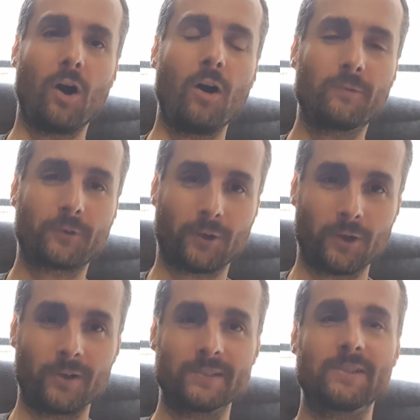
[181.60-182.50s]
of
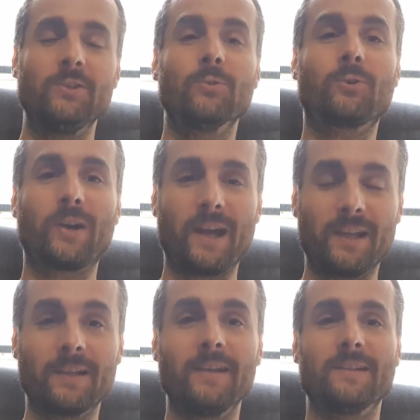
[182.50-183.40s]
course,
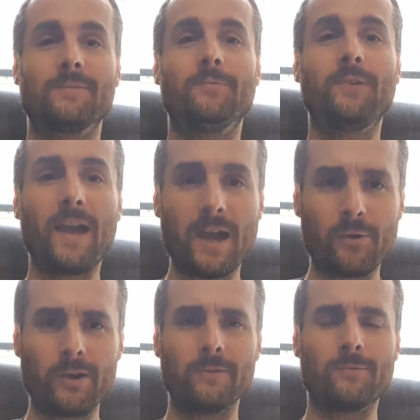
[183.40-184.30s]
Ukraine is
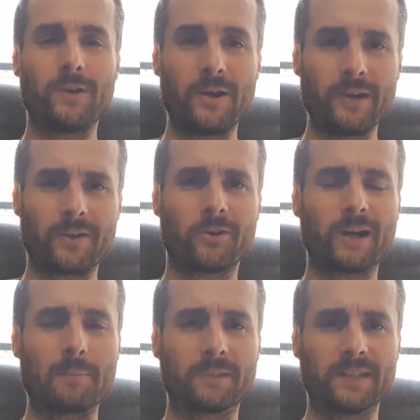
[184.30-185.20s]
very, very
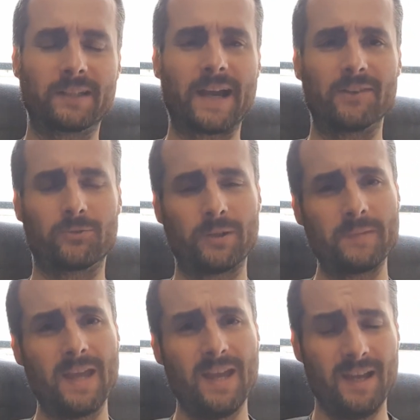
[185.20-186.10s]
corrupted country.
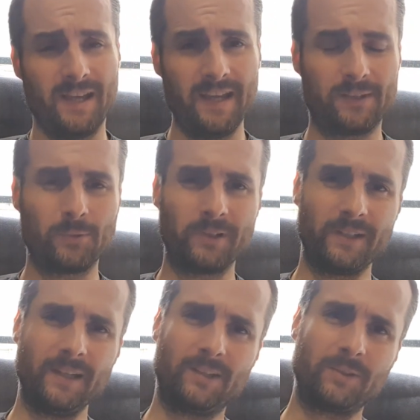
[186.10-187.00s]
It,
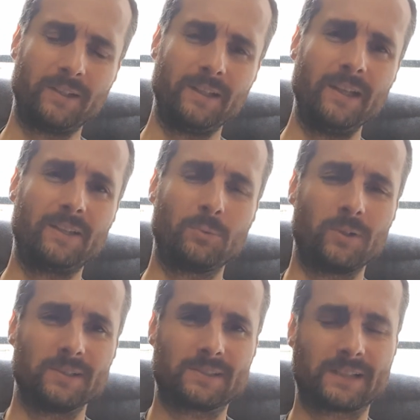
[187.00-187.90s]
it, it
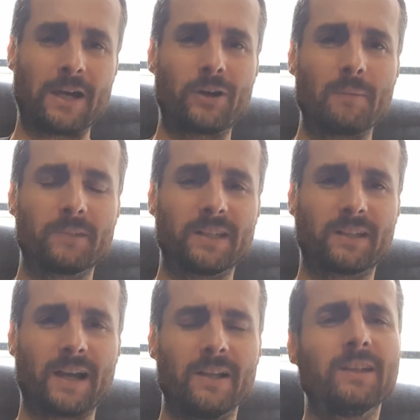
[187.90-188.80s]
was corrupted.
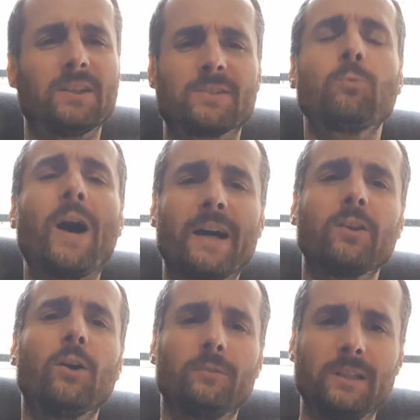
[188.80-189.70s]
It is
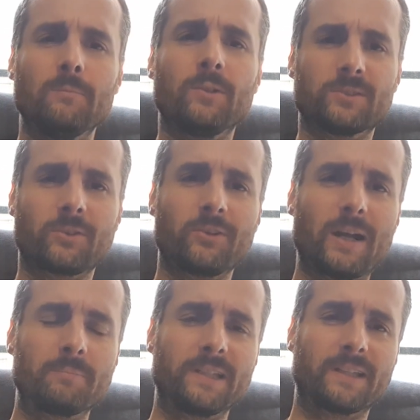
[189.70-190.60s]
one of the most
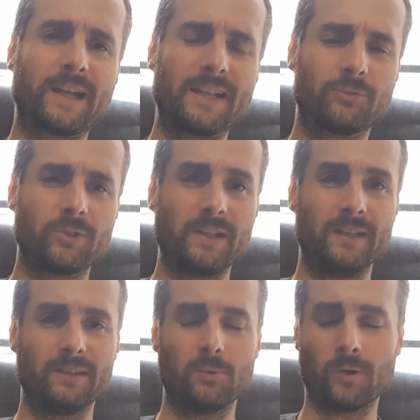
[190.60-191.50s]
corrupted country
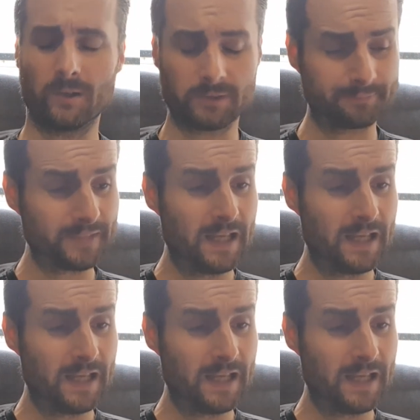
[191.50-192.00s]
in the world